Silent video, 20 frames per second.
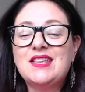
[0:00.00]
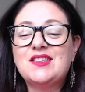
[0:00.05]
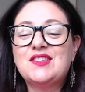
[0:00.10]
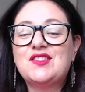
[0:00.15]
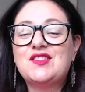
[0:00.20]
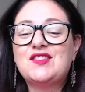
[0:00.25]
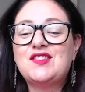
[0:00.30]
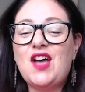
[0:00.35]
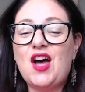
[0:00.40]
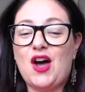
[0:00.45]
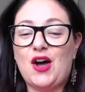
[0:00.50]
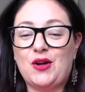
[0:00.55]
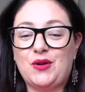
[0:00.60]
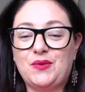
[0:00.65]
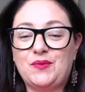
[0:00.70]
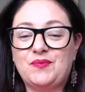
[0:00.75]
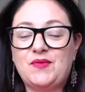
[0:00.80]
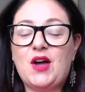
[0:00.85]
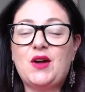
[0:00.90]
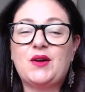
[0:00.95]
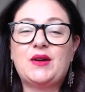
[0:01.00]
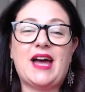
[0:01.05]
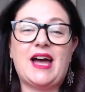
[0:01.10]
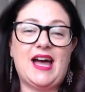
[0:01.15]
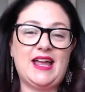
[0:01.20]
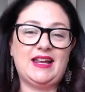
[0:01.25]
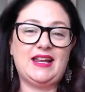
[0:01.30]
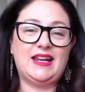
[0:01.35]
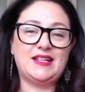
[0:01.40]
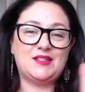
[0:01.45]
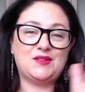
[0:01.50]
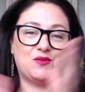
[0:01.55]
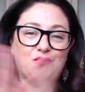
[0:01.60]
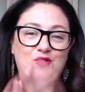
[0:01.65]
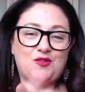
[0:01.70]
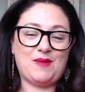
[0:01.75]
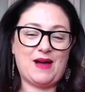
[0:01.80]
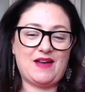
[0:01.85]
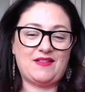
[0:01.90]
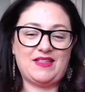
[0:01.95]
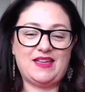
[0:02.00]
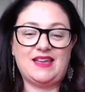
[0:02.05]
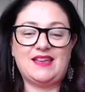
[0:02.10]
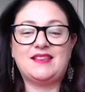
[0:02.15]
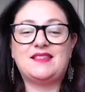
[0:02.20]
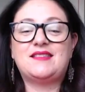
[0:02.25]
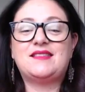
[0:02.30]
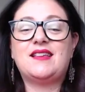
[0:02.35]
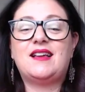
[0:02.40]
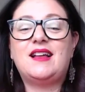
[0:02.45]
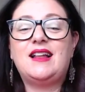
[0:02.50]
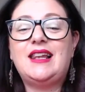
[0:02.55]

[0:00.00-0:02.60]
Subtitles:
So, okay, let's talk about this.